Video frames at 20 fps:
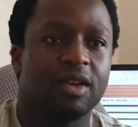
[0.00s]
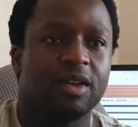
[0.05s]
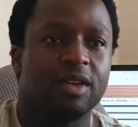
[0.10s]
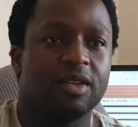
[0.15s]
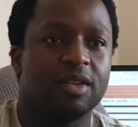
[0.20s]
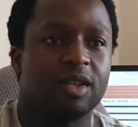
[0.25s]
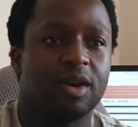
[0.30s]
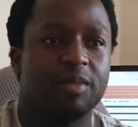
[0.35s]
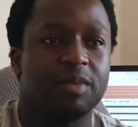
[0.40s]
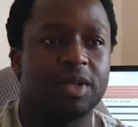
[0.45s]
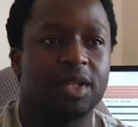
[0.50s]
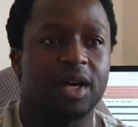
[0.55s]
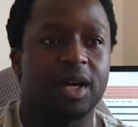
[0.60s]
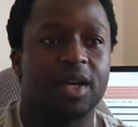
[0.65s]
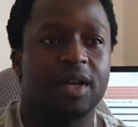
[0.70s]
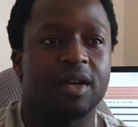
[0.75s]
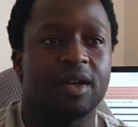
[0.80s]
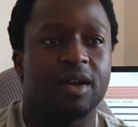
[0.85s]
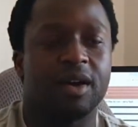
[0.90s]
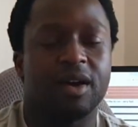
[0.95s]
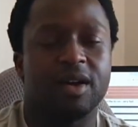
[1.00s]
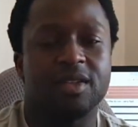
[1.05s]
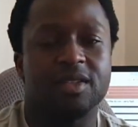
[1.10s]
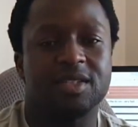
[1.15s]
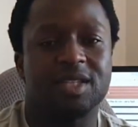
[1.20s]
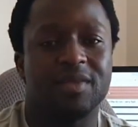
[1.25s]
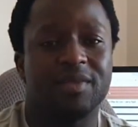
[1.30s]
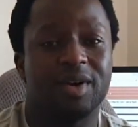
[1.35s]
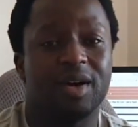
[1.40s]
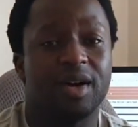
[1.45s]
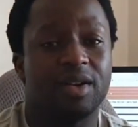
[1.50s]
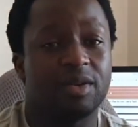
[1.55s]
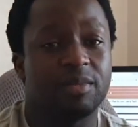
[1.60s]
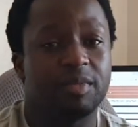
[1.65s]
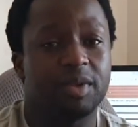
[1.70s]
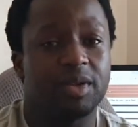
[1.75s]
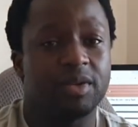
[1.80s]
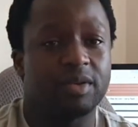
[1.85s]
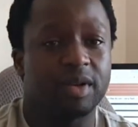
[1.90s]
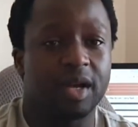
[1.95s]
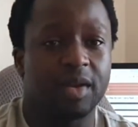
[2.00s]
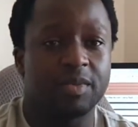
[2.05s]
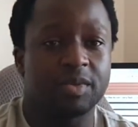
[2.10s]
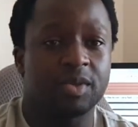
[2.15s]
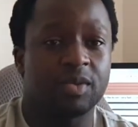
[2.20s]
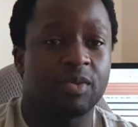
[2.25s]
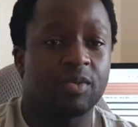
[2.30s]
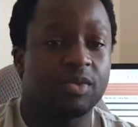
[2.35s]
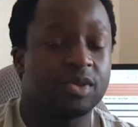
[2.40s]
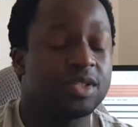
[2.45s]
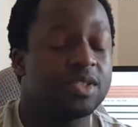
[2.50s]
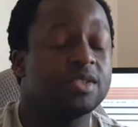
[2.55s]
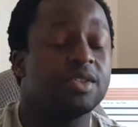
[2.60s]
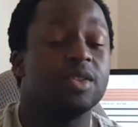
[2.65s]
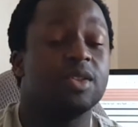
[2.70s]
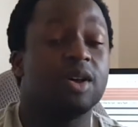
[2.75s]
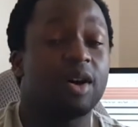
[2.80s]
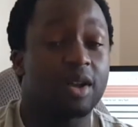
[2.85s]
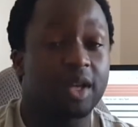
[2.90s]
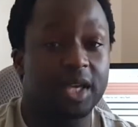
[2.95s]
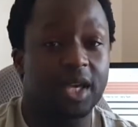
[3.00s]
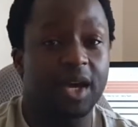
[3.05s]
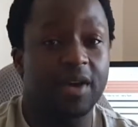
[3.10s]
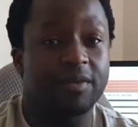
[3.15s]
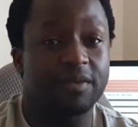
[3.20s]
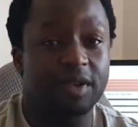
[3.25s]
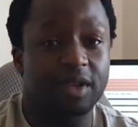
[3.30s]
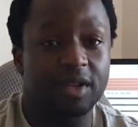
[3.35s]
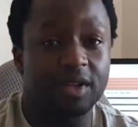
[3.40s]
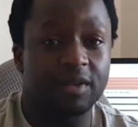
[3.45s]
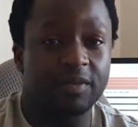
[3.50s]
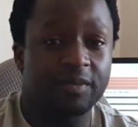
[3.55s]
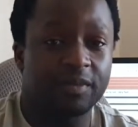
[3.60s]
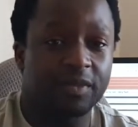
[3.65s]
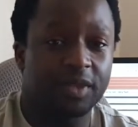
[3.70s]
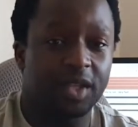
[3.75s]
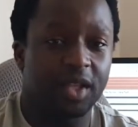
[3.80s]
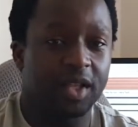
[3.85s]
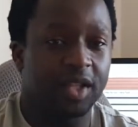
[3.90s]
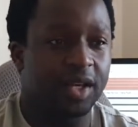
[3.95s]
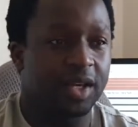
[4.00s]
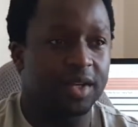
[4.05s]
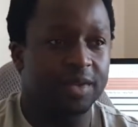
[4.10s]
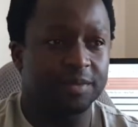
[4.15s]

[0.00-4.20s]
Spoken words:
they'll be like 700 milligrams, which is a lot of caffeine. Like